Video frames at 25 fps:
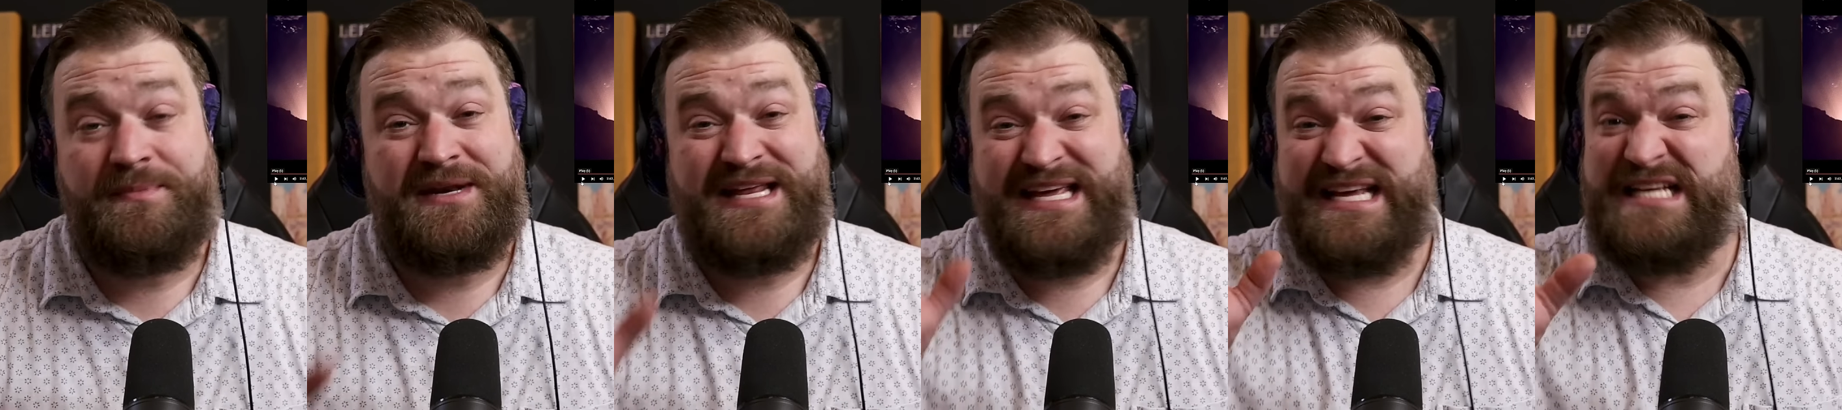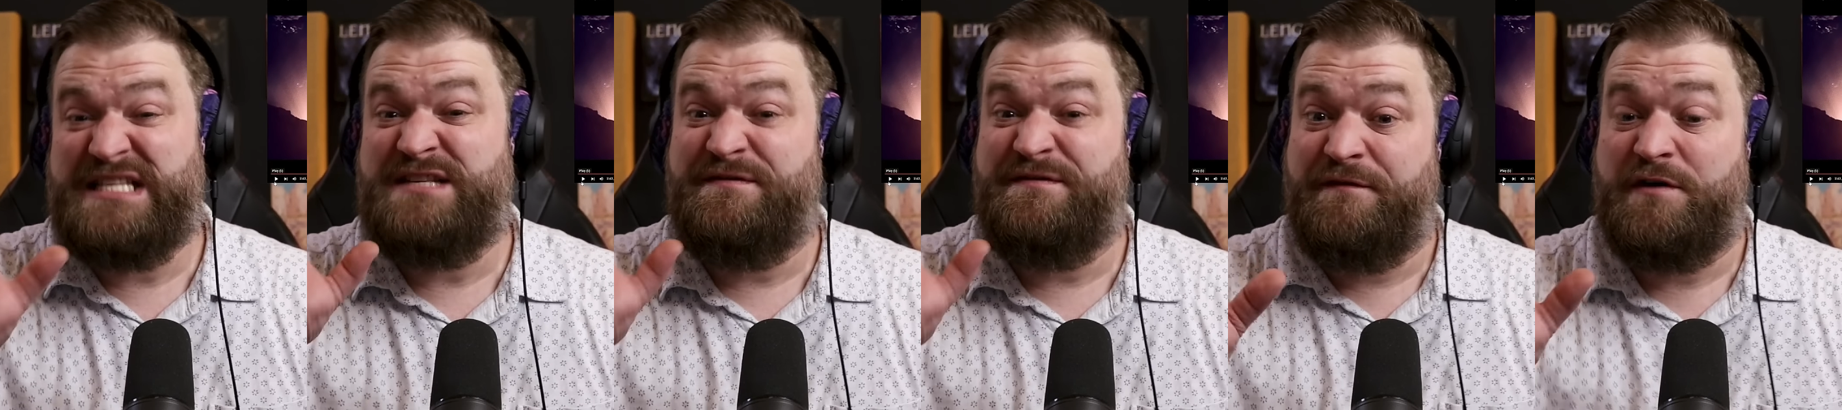but
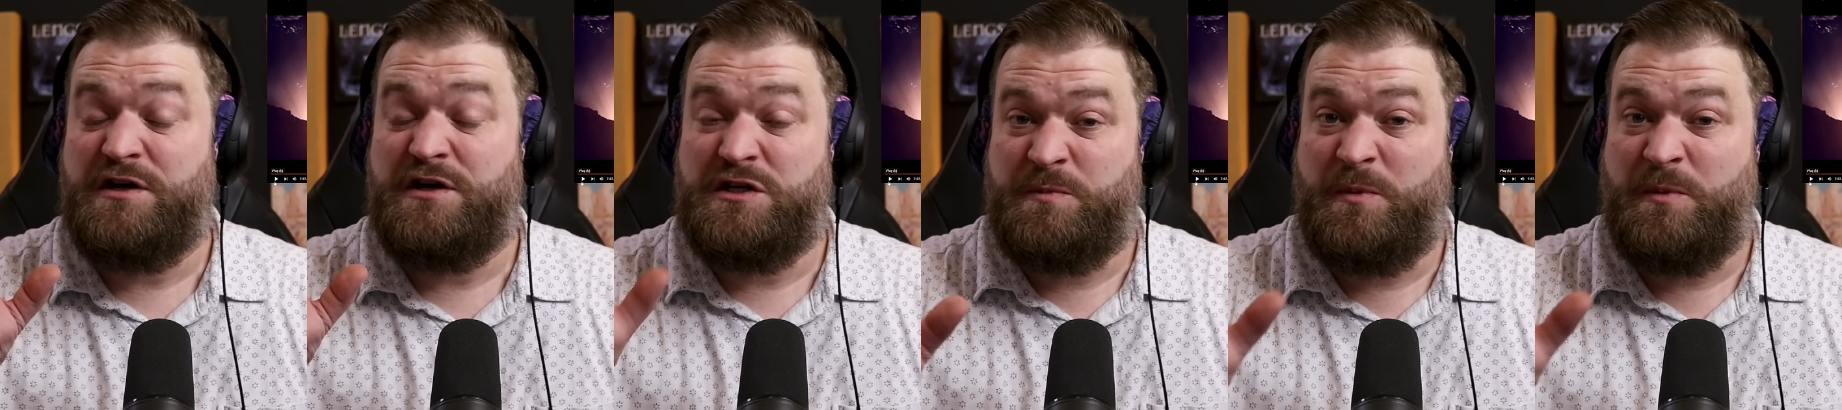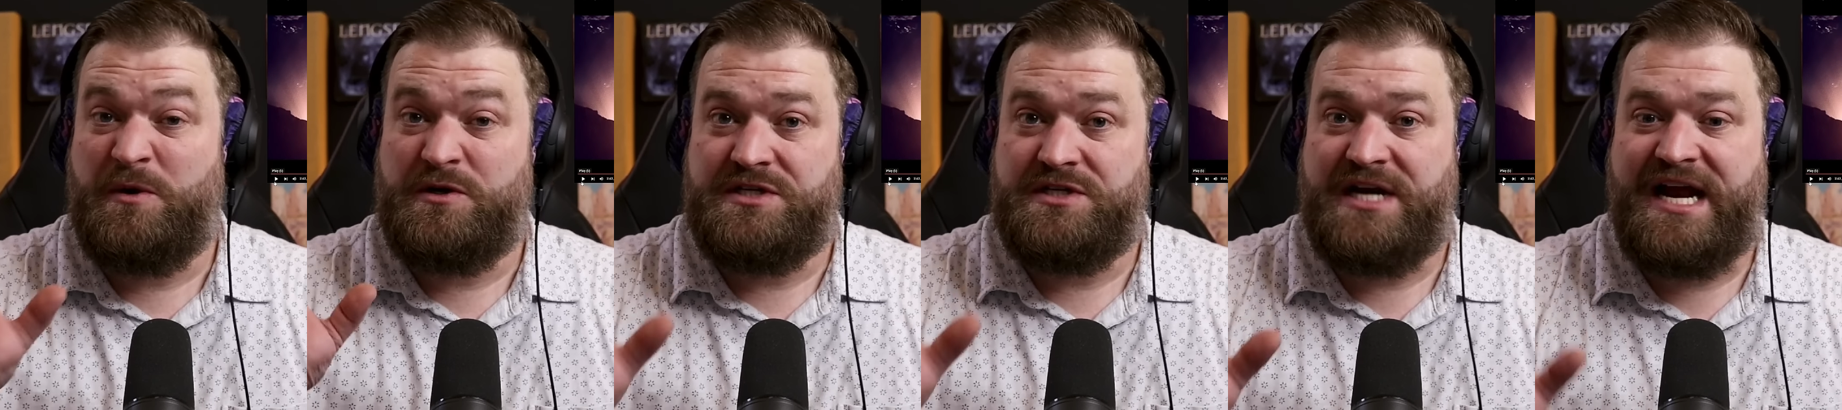he's the
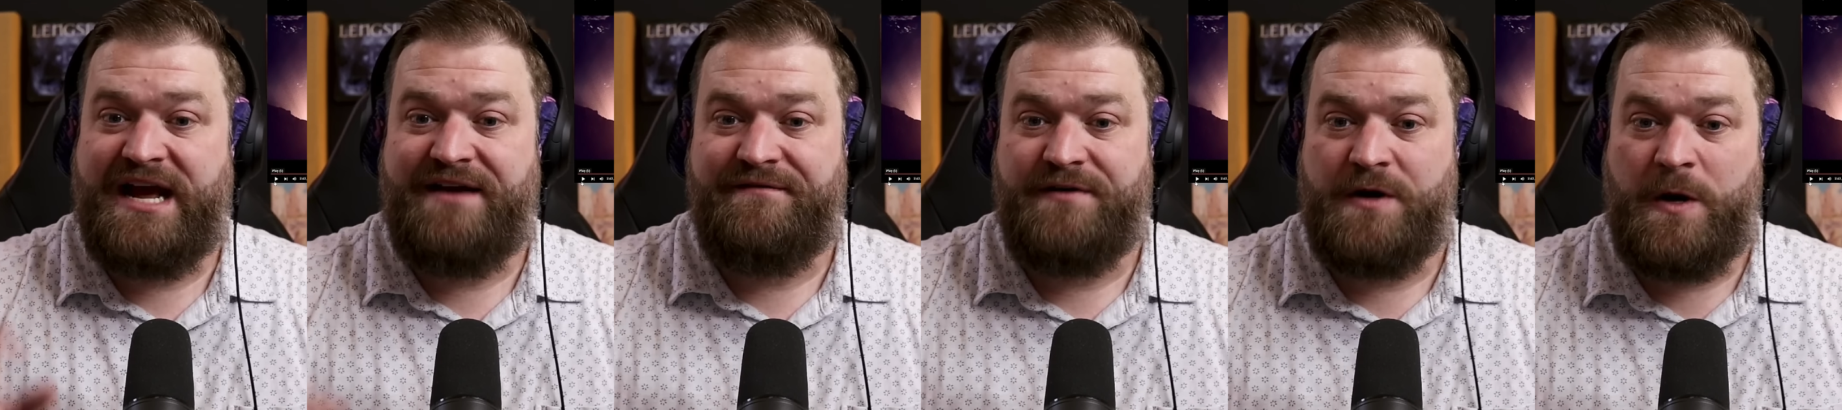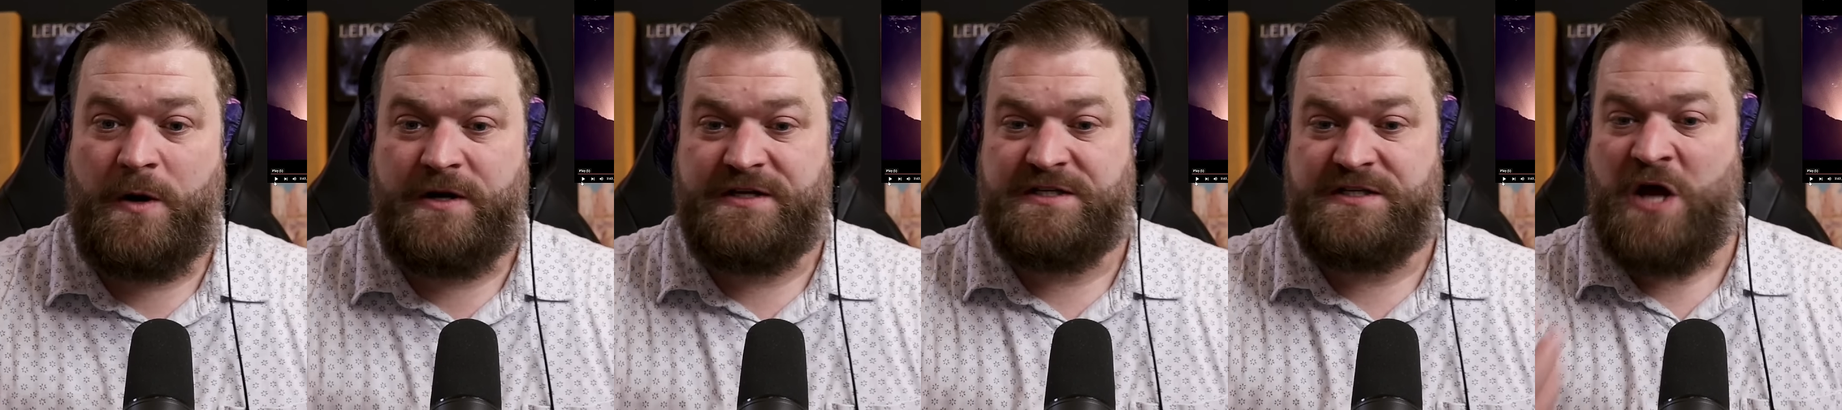first person I
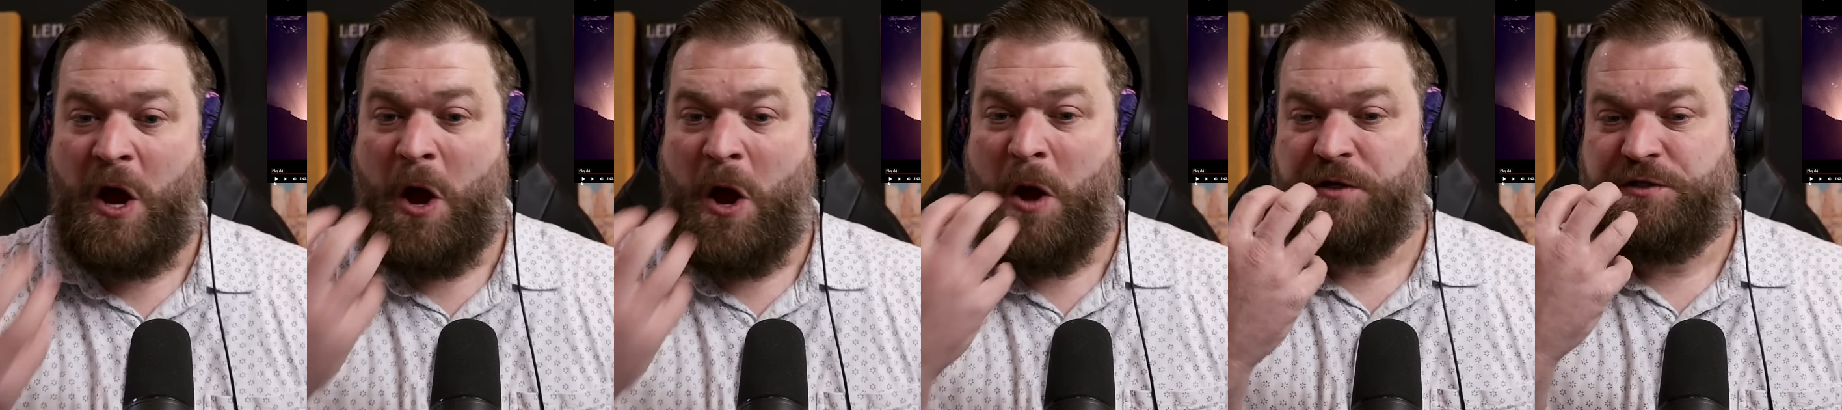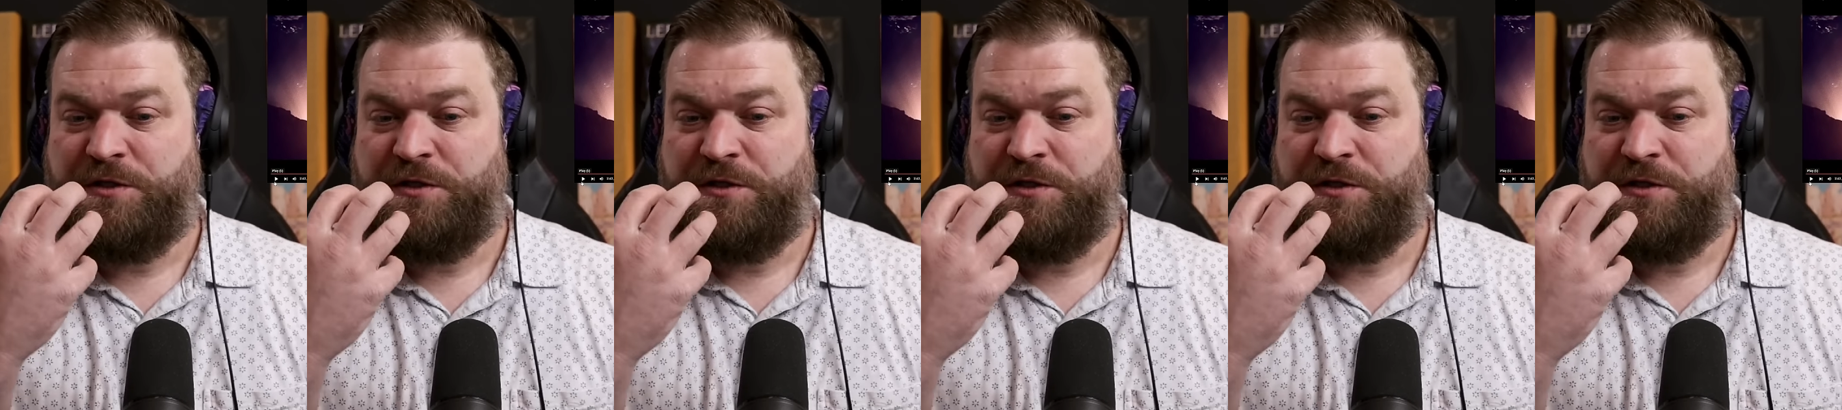ever noticed